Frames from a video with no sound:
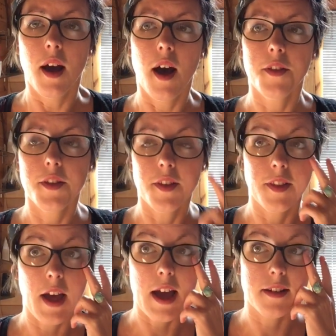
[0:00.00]
Other
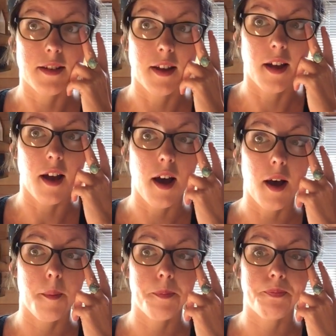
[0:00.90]
than that,
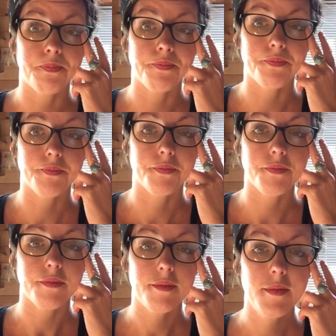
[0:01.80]

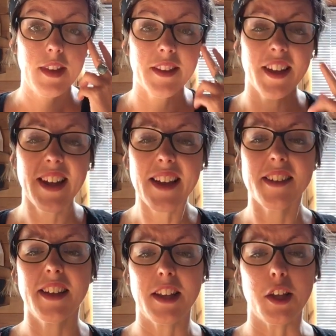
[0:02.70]
the
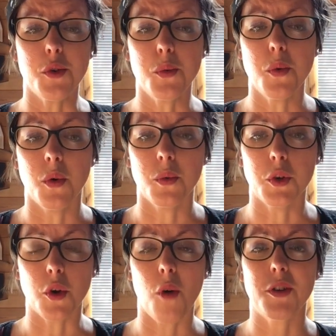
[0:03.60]
next thing that you
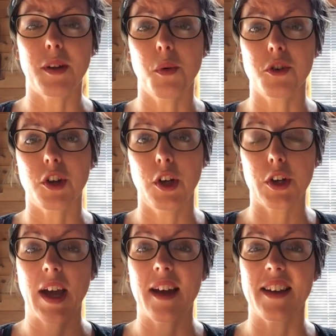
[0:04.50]
would obviously want to
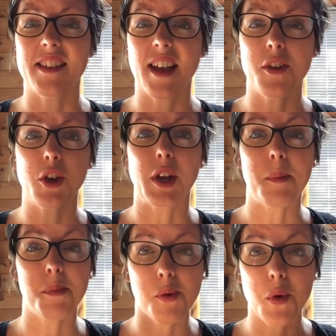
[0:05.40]
look at is how you can
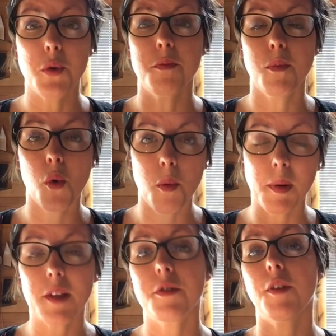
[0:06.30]
improve more
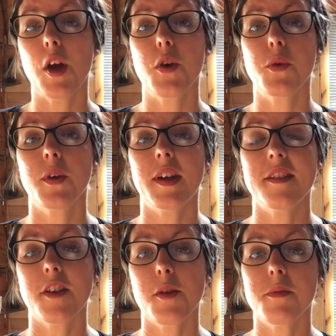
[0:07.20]
blood flow
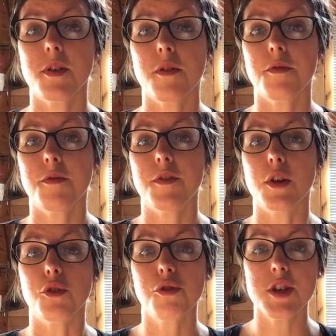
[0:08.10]
in terms of
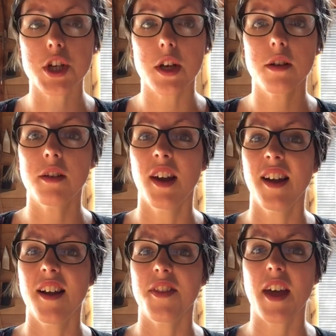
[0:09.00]
nutrition.
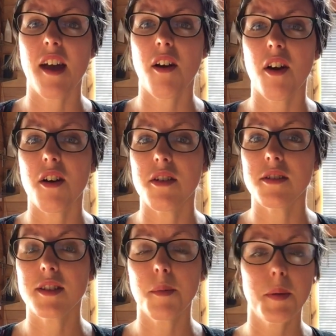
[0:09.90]
There
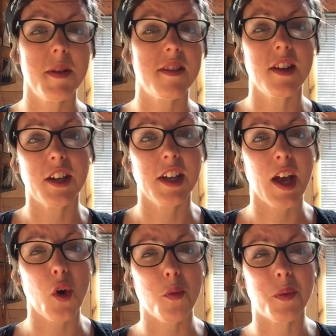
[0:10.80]
are supplements that can
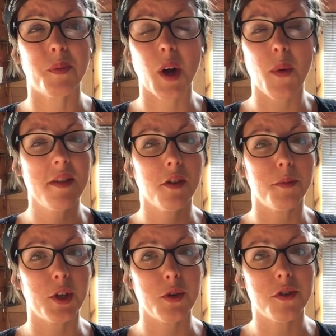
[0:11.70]
help.
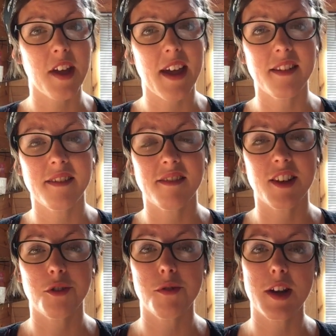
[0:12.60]
Coenzyme Q10
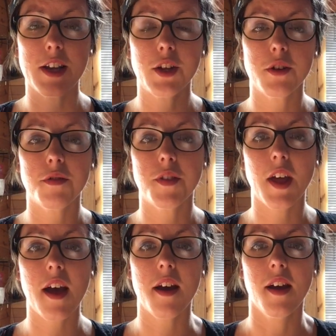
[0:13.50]
is really good for
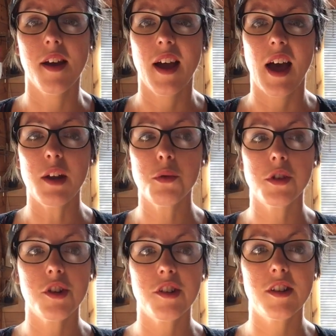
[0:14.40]
that, and
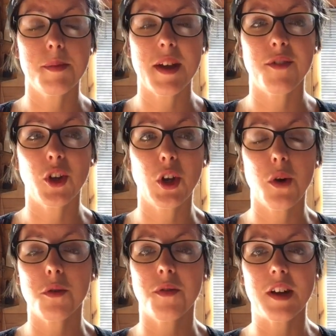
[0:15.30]
also just a bit of good
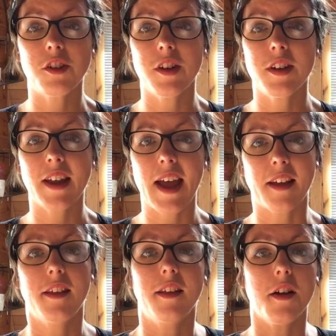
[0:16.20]
old-fashioned
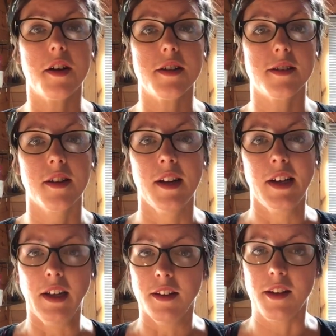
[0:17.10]
exercise.
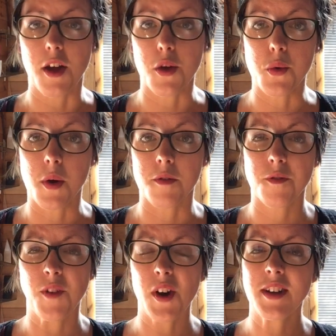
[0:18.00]
So
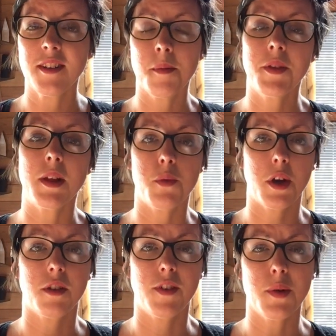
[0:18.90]
find something that
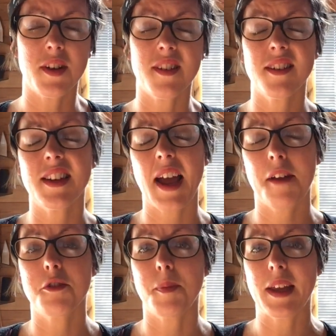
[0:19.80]
works for you. It doesn't
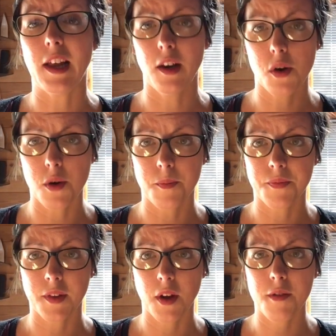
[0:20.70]
have to be a lot.
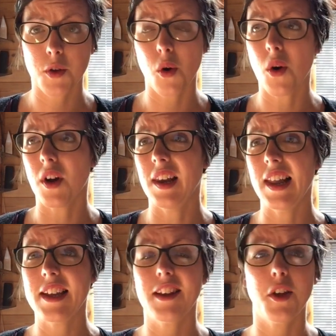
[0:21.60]
I've got a
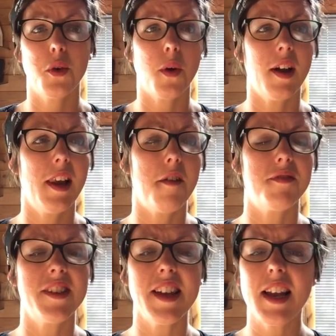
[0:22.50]
lady who I love
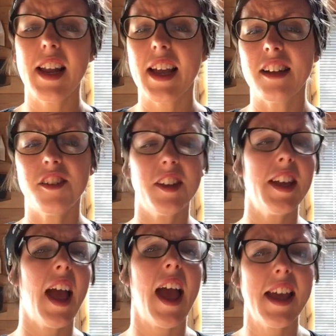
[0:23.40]
dearly and
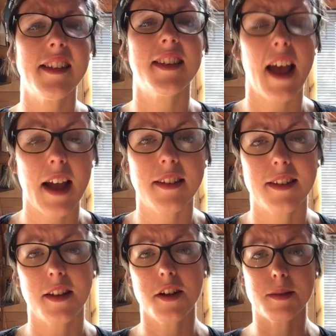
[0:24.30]
she hates
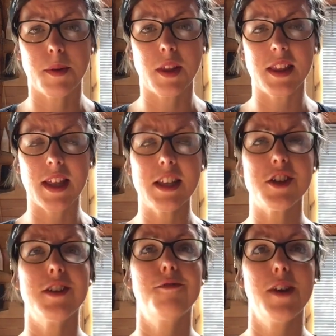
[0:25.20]
exercise, but the thing that
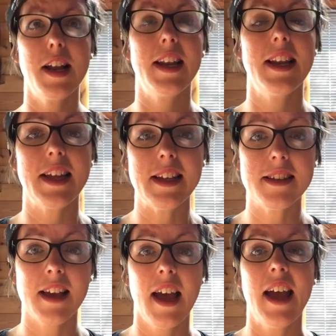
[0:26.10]
she really
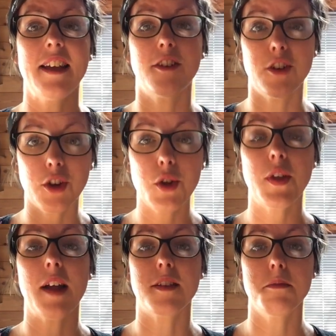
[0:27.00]
needs is to do
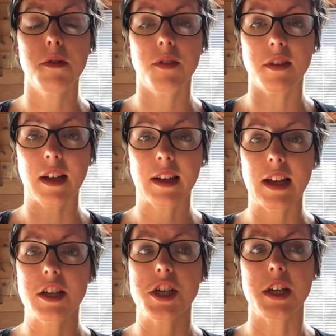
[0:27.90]
that to move the
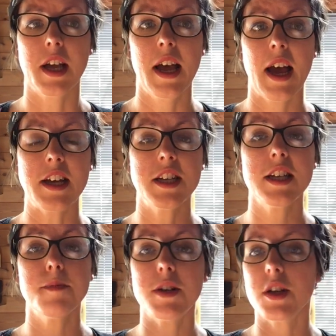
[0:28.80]
stagnation, and
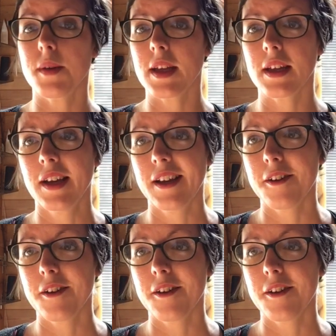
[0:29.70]
she's been doing